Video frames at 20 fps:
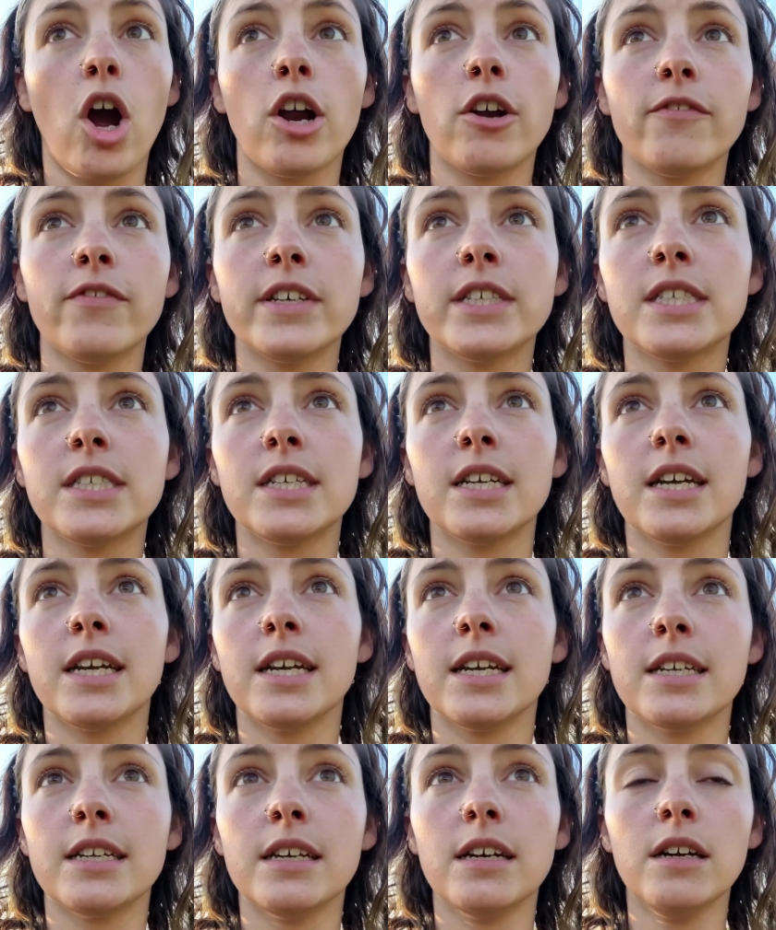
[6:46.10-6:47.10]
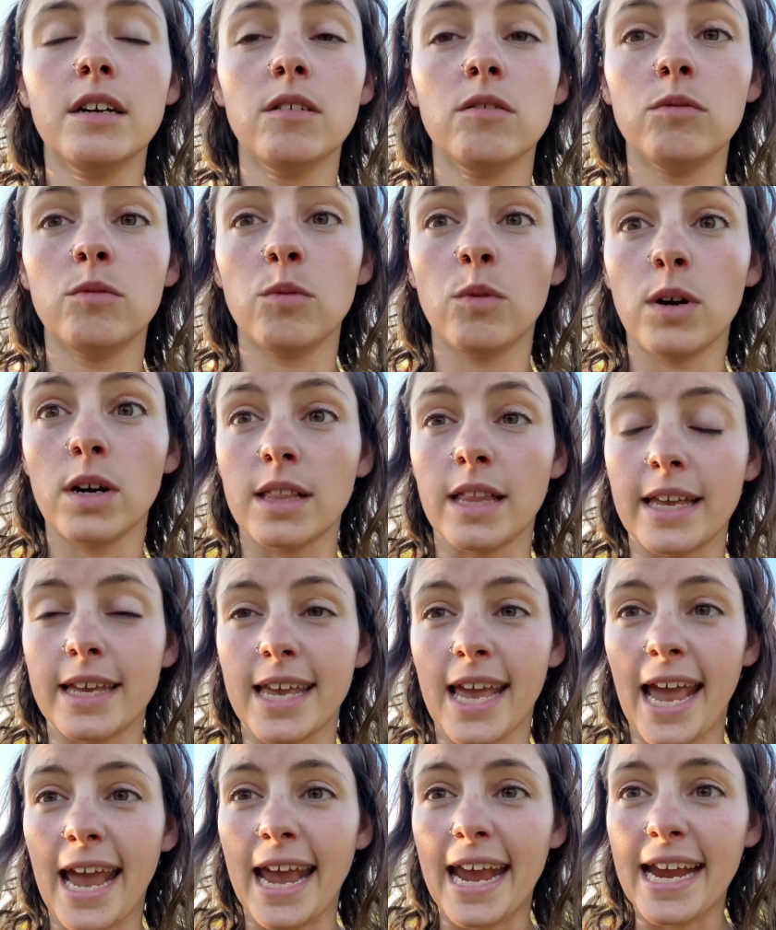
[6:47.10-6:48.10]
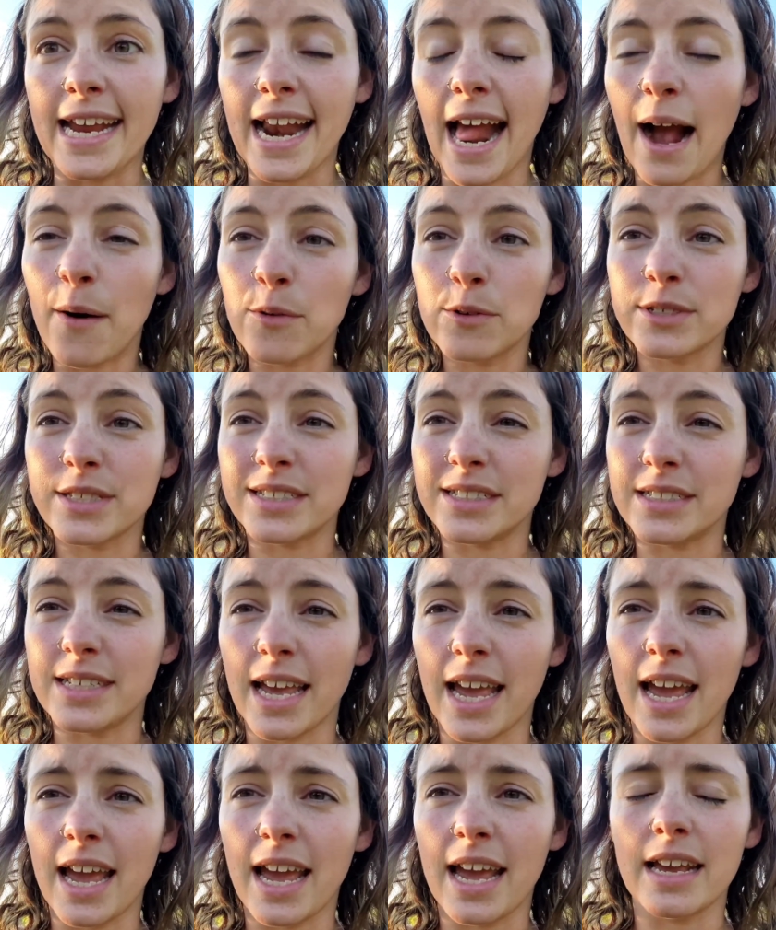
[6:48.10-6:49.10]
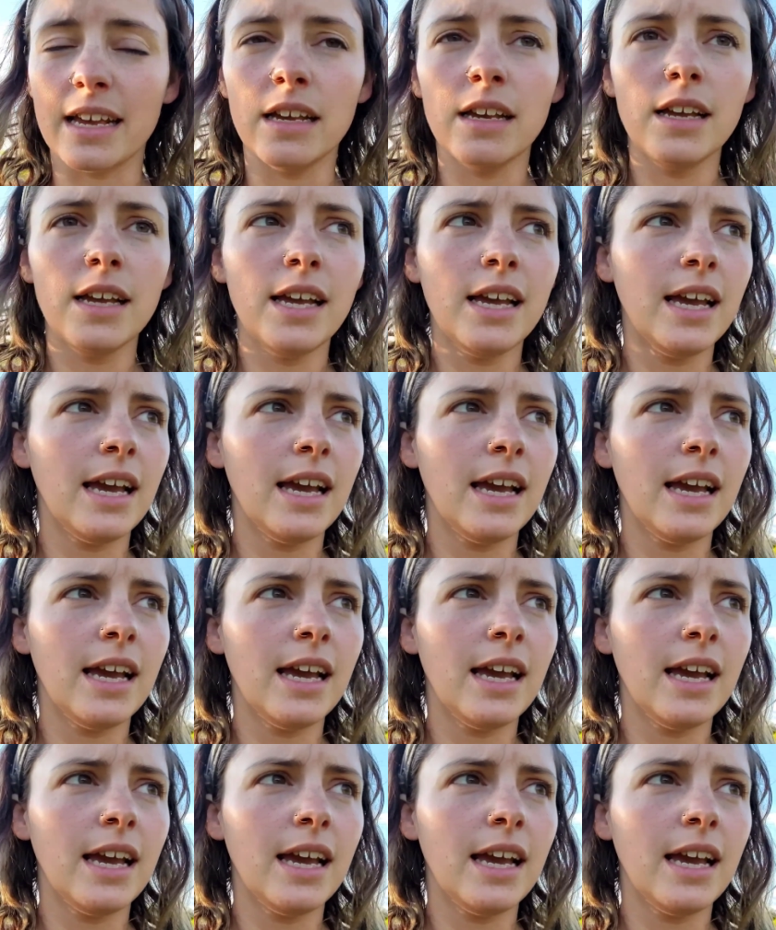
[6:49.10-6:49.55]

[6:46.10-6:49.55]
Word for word: harvested, what, like eight hours a day,